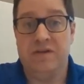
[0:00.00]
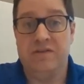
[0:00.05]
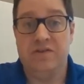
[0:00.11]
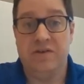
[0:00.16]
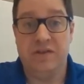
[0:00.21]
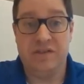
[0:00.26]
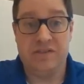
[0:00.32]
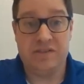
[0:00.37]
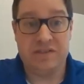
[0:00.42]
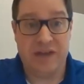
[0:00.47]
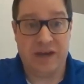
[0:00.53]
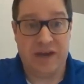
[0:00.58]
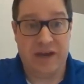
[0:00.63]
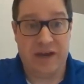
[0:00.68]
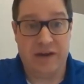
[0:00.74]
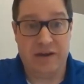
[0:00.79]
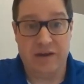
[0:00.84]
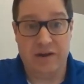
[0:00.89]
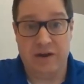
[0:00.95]
So this
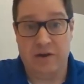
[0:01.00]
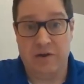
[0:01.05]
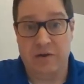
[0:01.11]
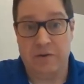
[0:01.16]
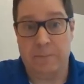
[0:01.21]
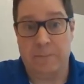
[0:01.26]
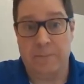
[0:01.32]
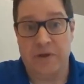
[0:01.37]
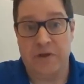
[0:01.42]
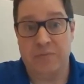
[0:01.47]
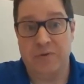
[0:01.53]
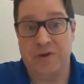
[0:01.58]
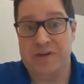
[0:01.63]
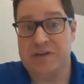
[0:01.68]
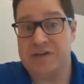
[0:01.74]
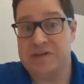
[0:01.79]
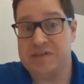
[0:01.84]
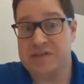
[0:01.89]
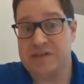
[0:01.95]
slide, we
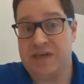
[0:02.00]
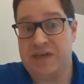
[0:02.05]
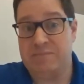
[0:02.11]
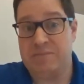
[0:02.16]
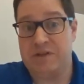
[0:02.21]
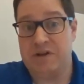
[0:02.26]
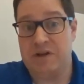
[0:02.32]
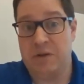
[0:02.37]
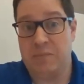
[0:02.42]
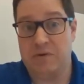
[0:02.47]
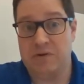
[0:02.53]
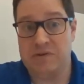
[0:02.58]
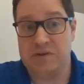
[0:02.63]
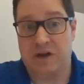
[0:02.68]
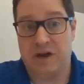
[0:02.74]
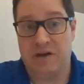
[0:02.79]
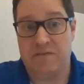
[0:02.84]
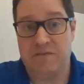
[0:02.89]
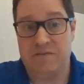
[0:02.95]
intentionally keep the numbers
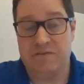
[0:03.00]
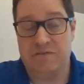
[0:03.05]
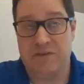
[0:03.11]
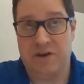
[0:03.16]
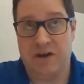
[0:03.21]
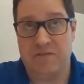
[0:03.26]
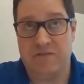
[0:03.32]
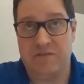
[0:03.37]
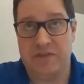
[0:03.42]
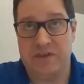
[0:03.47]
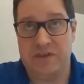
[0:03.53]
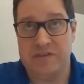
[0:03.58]
off